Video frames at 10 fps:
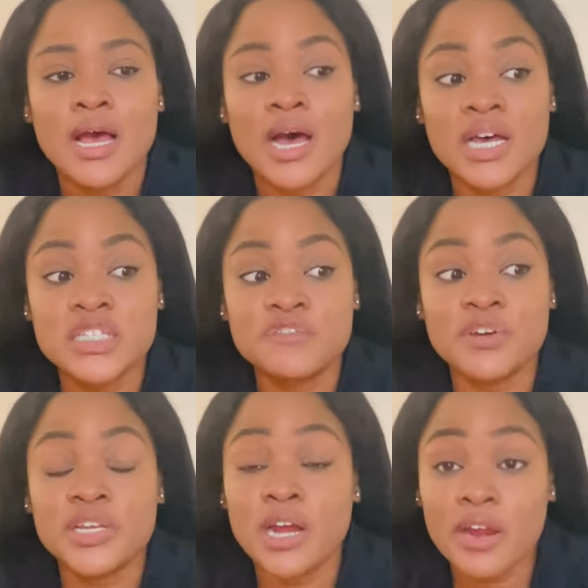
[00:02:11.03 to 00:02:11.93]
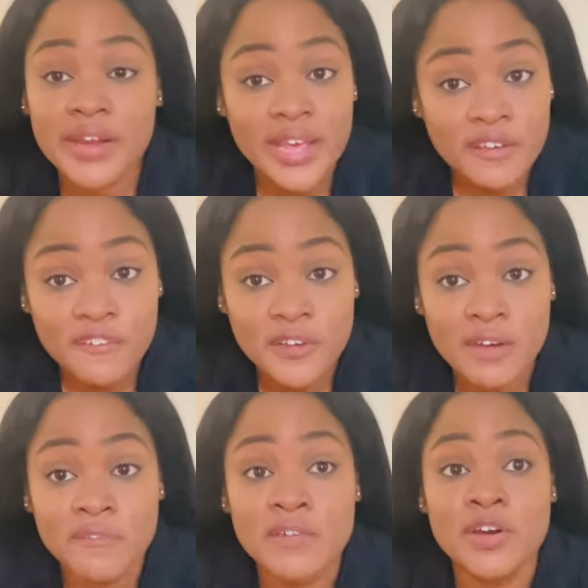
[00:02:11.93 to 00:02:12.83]
As for the RAF,
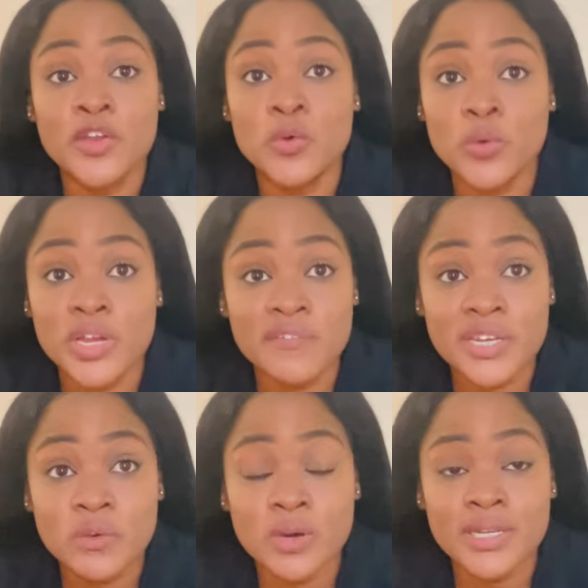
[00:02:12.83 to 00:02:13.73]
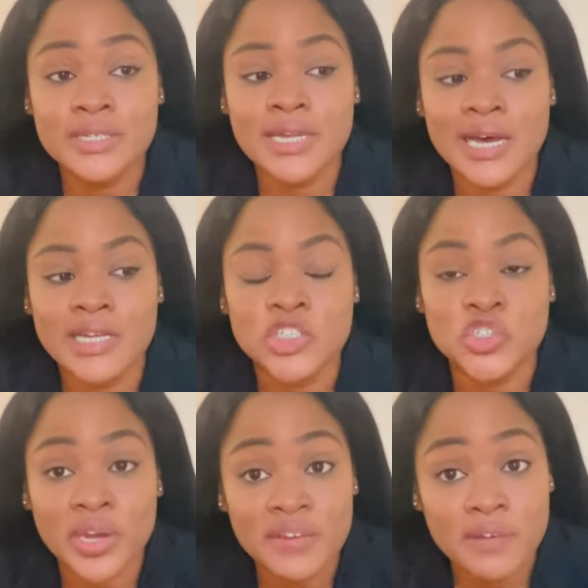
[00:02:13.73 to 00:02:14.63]
I've never known of anyone that
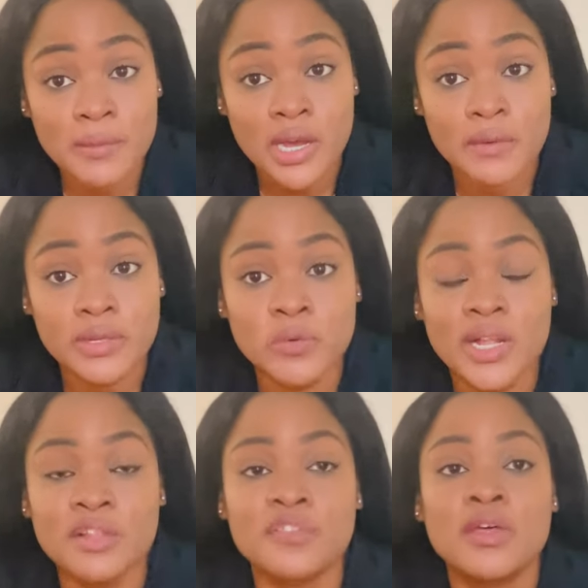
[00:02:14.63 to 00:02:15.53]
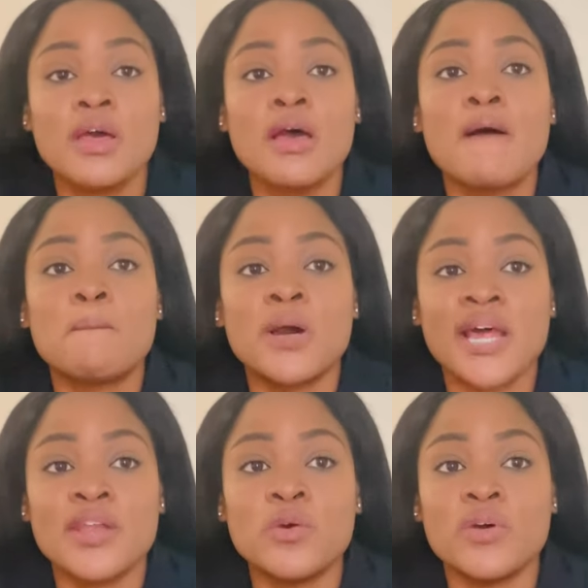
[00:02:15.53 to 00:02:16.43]
joined from the Commonwealth, but
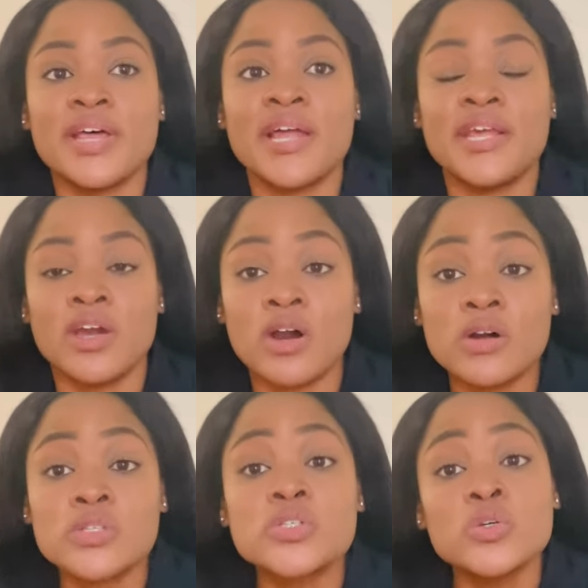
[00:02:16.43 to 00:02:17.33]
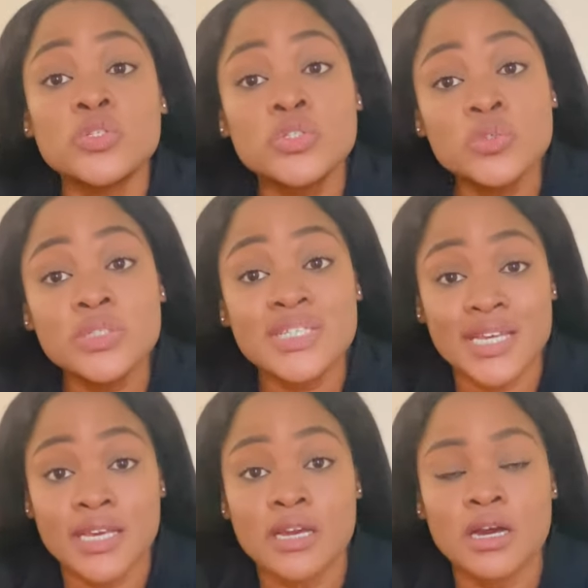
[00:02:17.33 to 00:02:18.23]
I know that they also do
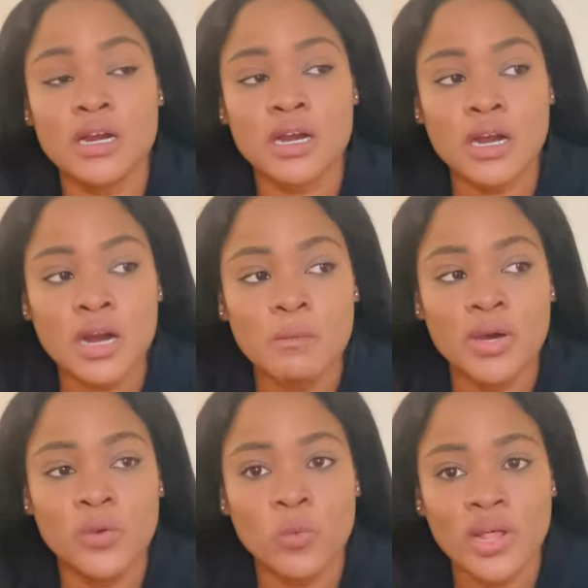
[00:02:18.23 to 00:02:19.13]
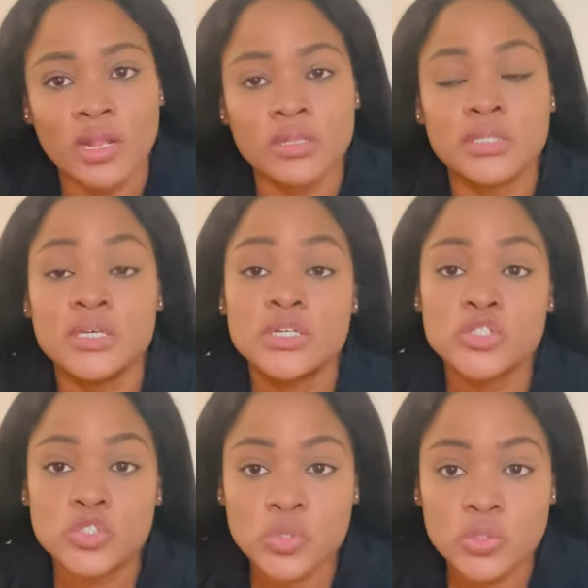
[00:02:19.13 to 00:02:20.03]
take Commonwealth
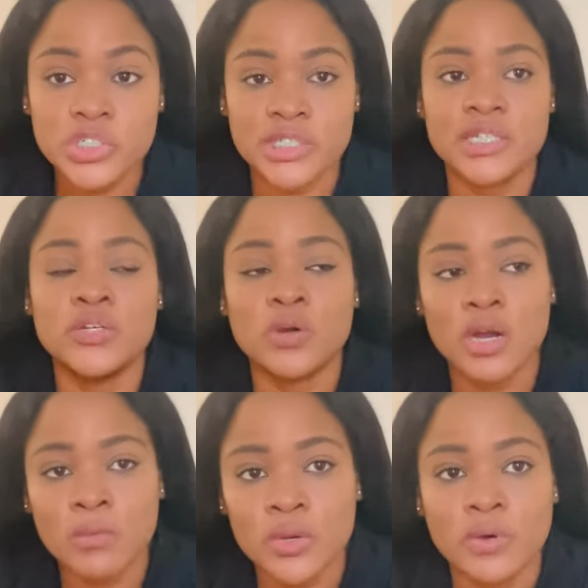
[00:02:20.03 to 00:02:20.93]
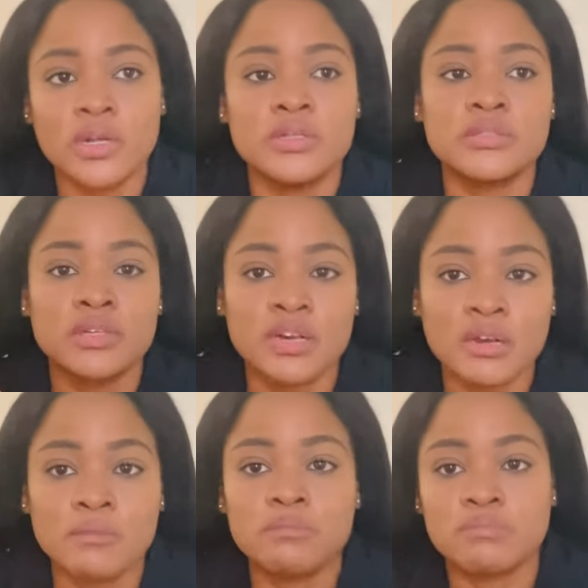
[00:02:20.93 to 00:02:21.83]
soldiers. And you know, Commonwealth
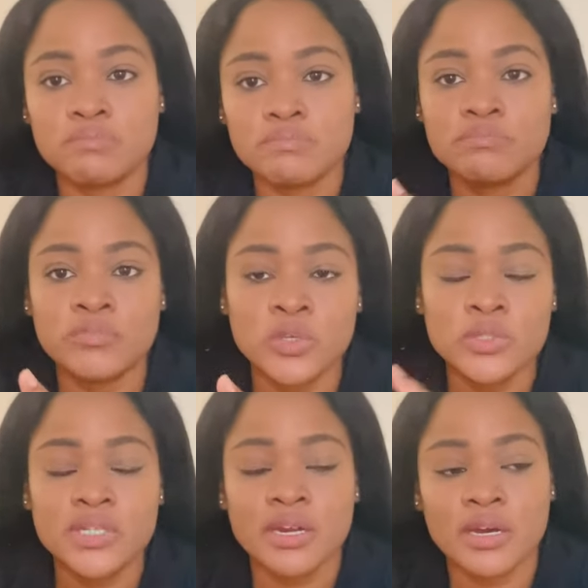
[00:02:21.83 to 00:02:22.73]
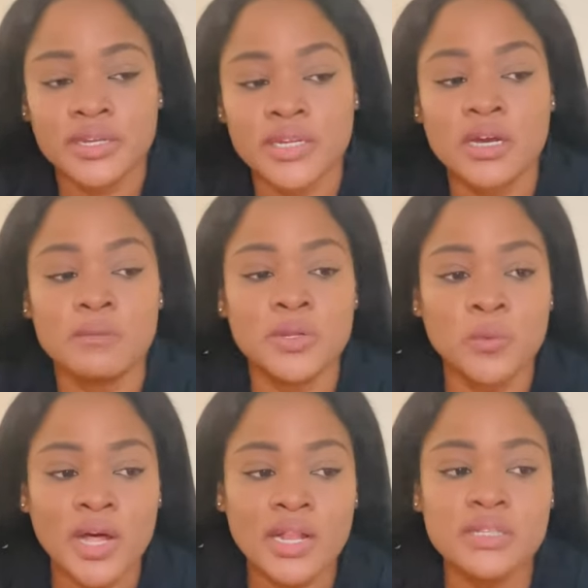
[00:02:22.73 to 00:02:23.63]
are those that are under the
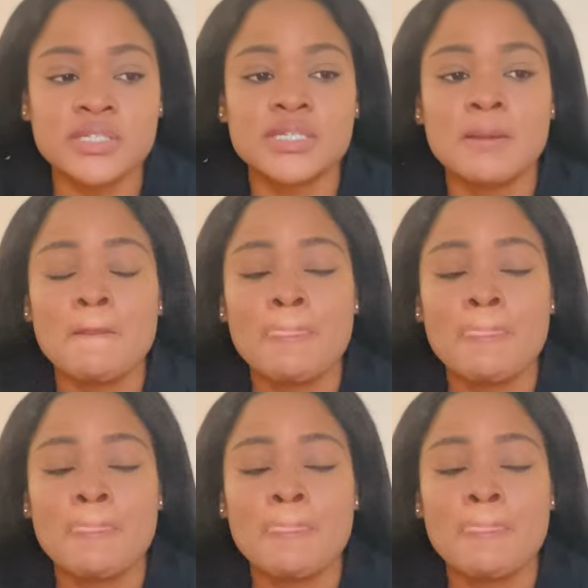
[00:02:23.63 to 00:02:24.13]
Commonwealth.